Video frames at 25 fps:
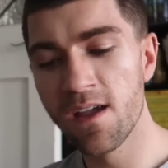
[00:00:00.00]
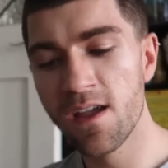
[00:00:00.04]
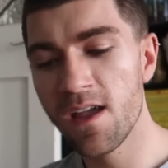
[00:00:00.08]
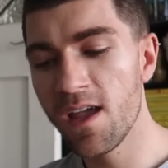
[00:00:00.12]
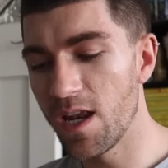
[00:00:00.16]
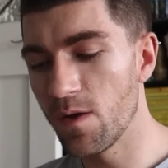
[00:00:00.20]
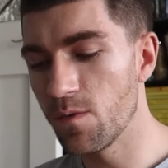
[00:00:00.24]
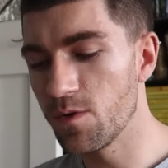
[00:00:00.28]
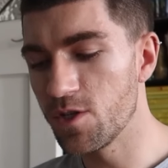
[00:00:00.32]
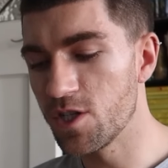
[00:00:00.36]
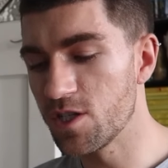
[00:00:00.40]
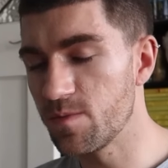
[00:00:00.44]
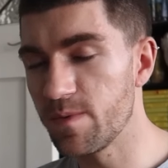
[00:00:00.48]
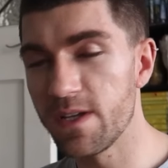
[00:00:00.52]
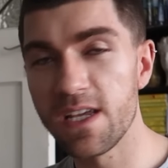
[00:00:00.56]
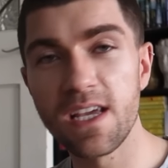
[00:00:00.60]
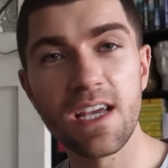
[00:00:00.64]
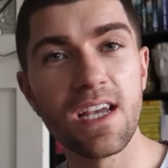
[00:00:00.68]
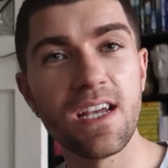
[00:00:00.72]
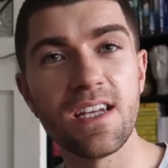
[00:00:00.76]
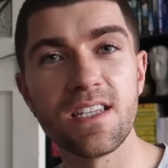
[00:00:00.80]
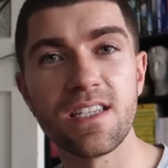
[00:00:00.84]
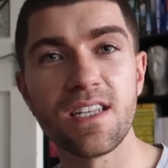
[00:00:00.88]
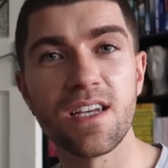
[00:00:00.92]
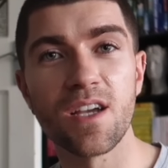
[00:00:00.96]
and it would just be
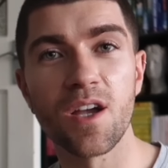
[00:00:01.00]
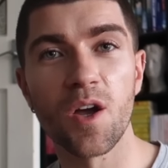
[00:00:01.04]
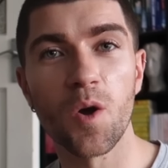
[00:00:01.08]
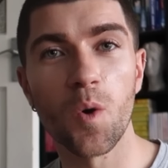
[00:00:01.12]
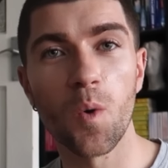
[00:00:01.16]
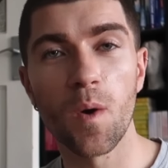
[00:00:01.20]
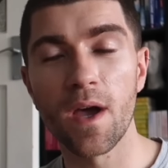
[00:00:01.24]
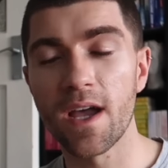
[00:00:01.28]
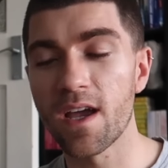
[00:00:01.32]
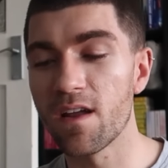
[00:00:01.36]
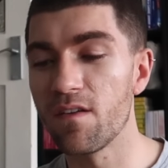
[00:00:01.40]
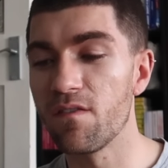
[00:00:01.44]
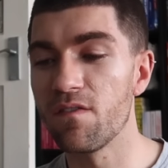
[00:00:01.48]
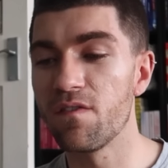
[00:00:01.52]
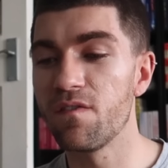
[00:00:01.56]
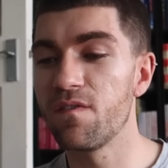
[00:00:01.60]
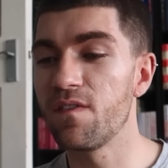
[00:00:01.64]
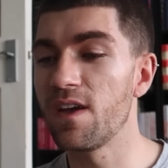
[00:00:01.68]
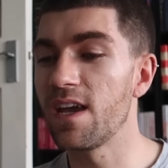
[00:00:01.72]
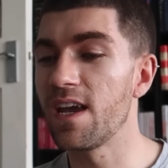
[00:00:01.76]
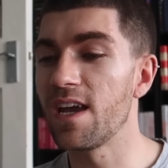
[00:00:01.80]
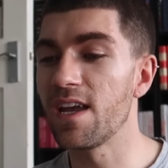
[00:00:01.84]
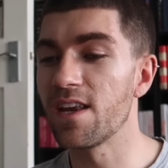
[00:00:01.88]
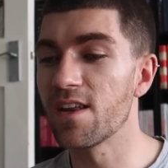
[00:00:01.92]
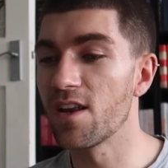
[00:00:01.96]
easy and quick and
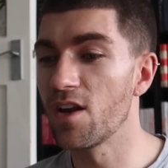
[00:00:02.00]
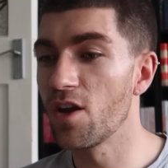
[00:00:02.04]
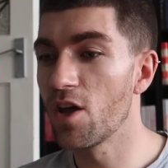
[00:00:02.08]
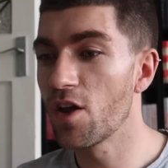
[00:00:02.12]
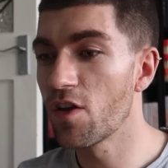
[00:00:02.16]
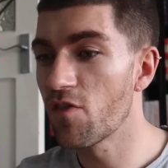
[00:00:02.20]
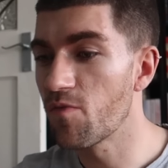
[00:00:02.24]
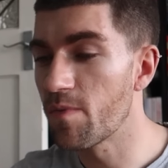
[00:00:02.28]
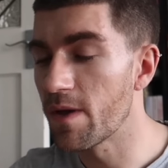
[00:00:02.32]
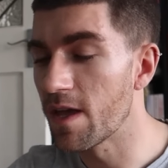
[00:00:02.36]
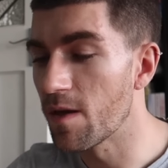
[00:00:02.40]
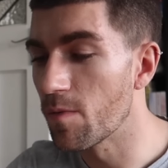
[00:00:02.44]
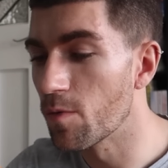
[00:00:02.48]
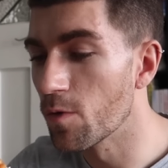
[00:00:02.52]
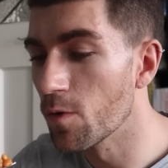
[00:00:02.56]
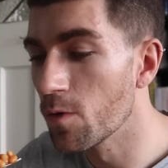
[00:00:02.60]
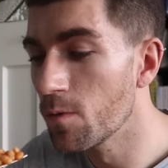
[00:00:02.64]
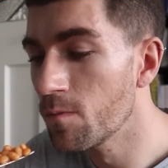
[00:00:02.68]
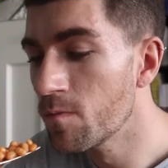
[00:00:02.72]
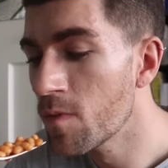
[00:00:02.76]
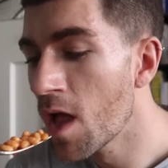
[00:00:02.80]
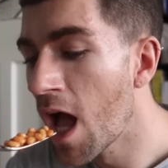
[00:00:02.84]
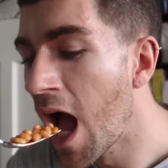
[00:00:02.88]
feed a lot of people.